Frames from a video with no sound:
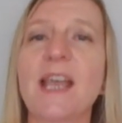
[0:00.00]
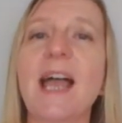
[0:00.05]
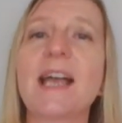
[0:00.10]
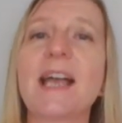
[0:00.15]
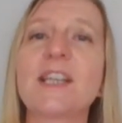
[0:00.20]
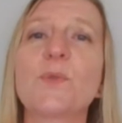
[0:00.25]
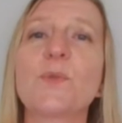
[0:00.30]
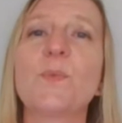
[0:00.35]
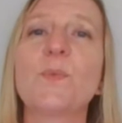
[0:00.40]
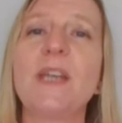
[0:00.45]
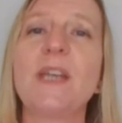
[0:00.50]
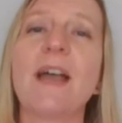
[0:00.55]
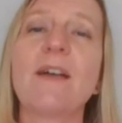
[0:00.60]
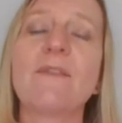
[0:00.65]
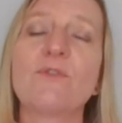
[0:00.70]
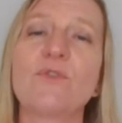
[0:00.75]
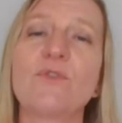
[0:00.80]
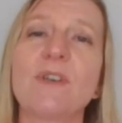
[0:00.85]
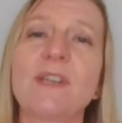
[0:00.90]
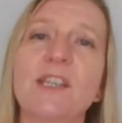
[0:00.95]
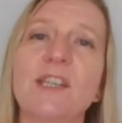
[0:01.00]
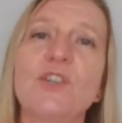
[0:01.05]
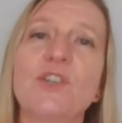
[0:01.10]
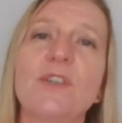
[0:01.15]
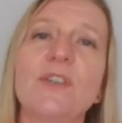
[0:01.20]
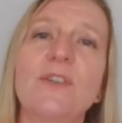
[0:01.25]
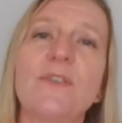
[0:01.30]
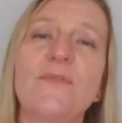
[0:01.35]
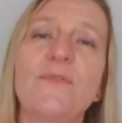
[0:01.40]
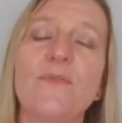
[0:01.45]
as we have
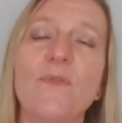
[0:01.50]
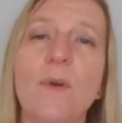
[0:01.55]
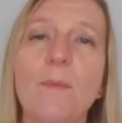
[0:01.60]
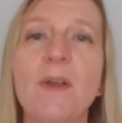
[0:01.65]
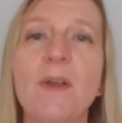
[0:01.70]
transitioned from